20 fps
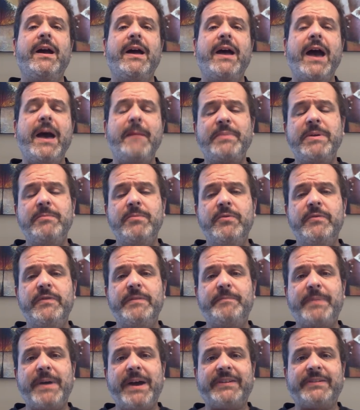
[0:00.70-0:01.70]
Happy
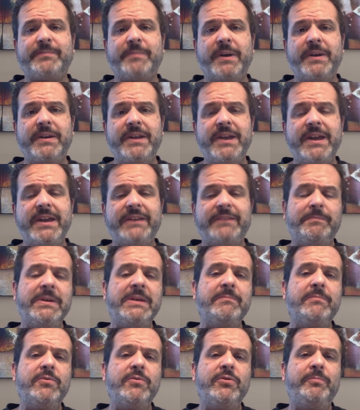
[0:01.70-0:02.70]
MoviePass Monday. It's
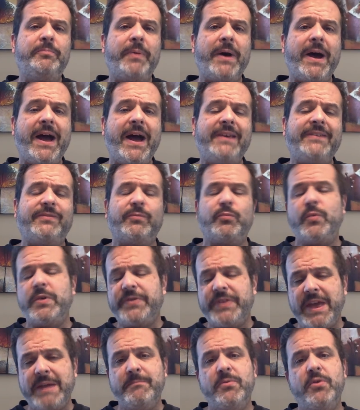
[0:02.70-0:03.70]
me, Moon Pies,
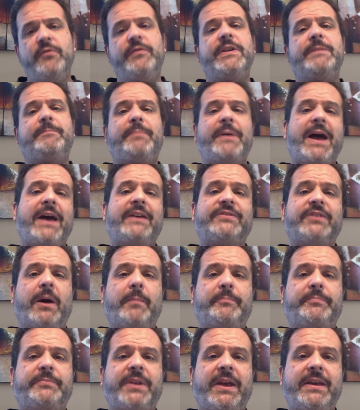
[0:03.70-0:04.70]
with a MoviePass
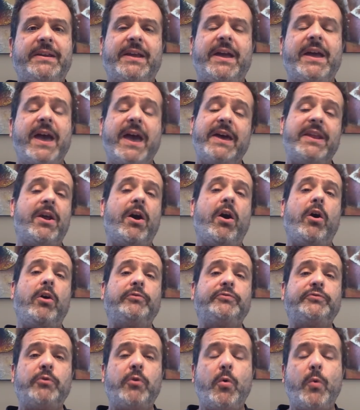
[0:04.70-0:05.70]
update and
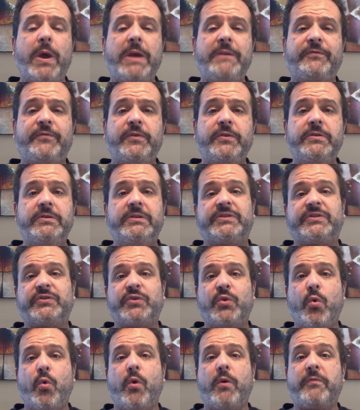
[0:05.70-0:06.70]
also a way for you to
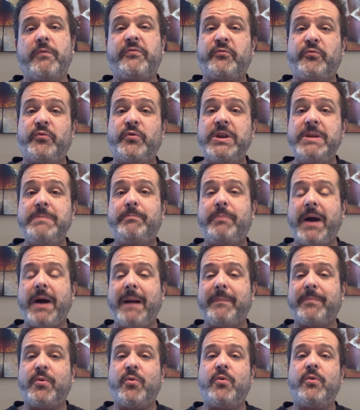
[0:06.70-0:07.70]
score free
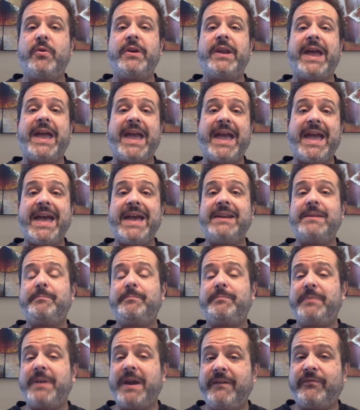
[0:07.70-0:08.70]
popcorn and a
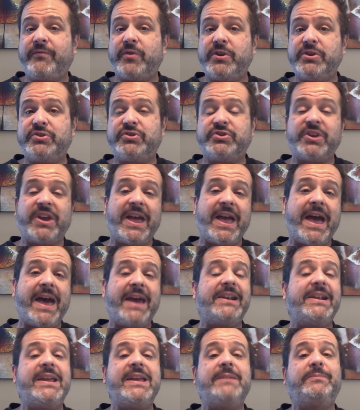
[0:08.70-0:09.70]
beverage
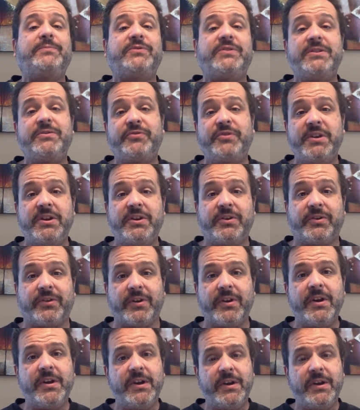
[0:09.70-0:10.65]
at an AMC theater.